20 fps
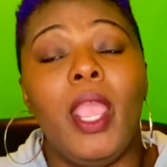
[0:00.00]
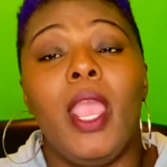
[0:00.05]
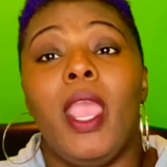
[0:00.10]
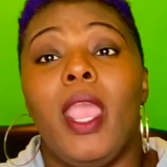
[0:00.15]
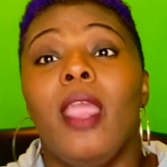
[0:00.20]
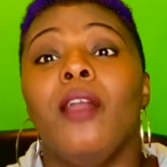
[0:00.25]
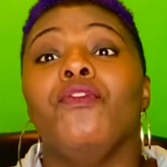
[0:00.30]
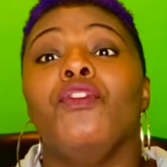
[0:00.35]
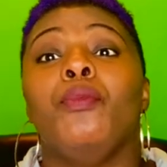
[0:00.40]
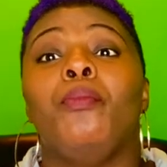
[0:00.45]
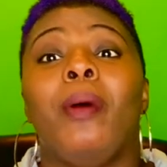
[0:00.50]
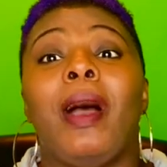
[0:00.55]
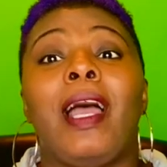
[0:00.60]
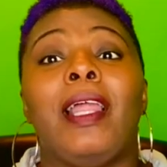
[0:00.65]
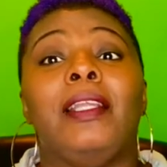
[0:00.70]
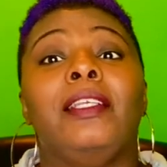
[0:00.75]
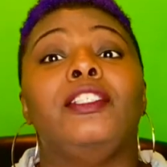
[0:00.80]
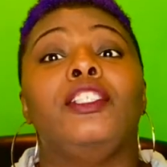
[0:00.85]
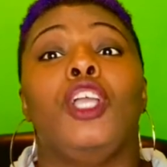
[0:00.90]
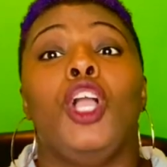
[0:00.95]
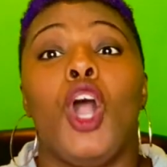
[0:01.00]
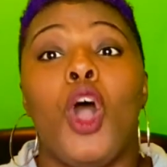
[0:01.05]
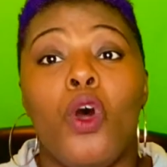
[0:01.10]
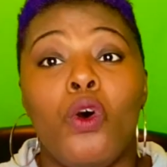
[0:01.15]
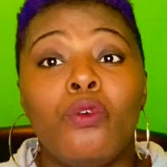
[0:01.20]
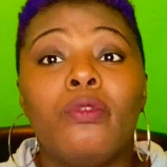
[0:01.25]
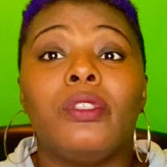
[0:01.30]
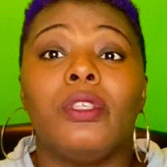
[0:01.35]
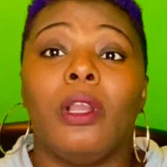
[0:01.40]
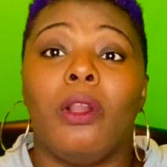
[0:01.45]
Everybody's
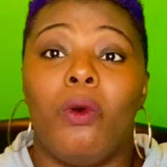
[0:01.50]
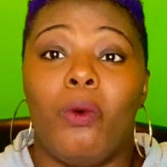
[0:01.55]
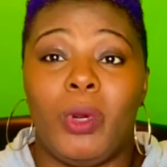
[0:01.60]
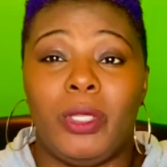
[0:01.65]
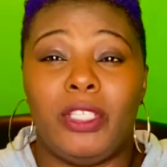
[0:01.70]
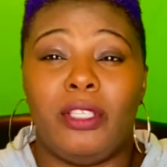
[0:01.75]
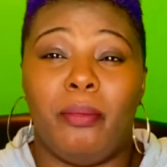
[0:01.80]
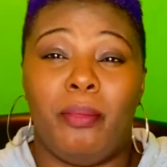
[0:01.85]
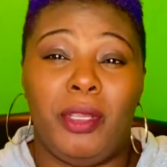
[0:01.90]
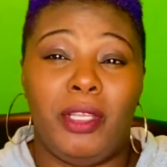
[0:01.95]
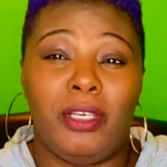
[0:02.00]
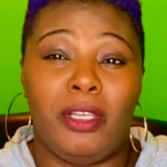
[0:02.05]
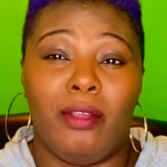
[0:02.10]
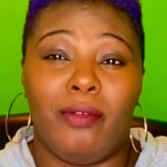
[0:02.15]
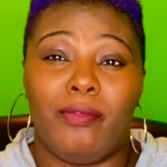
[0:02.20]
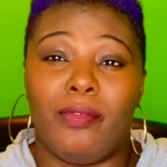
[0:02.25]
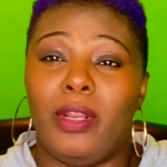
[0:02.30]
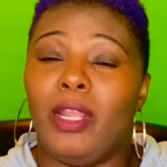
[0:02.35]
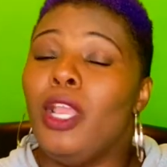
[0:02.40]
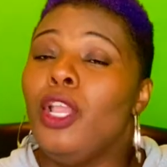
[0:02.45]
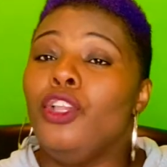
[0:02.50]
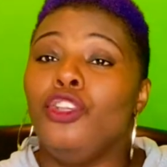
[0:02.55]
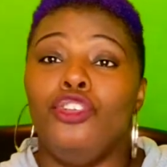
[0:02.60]
goals are going to be different.